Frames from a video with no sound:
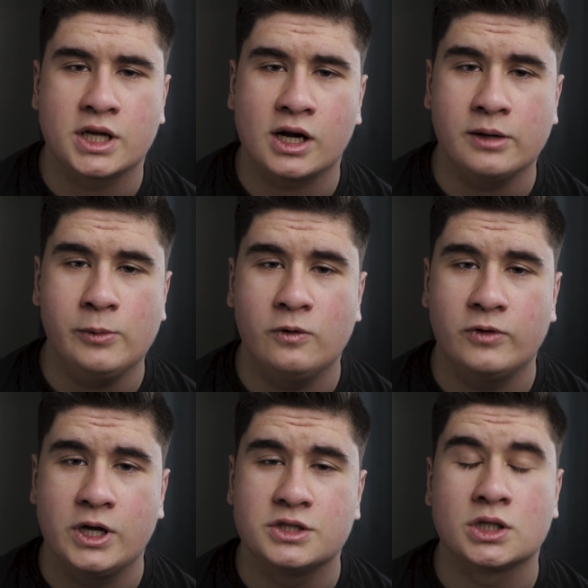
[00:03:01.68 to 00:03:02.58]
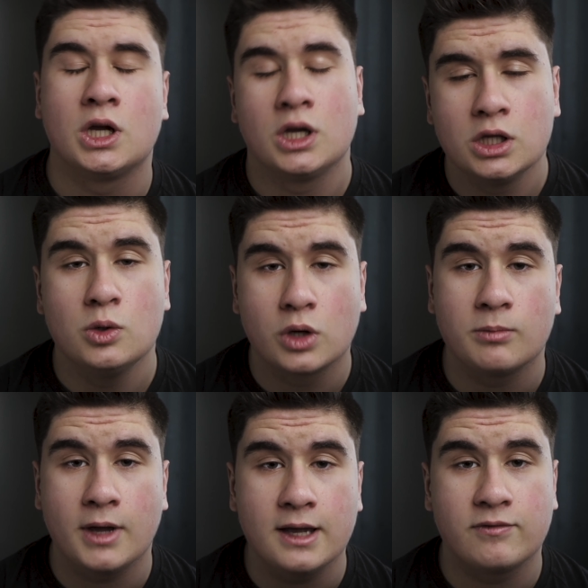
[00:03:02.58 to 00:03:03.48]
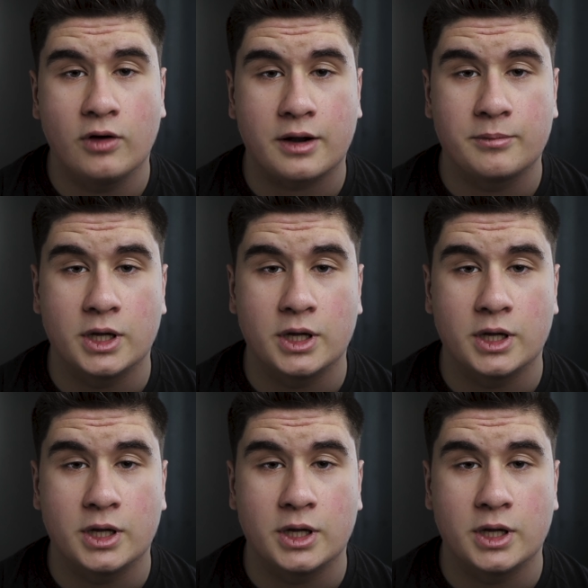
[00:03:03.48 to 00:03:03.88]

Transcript: scary movies. You can make fun of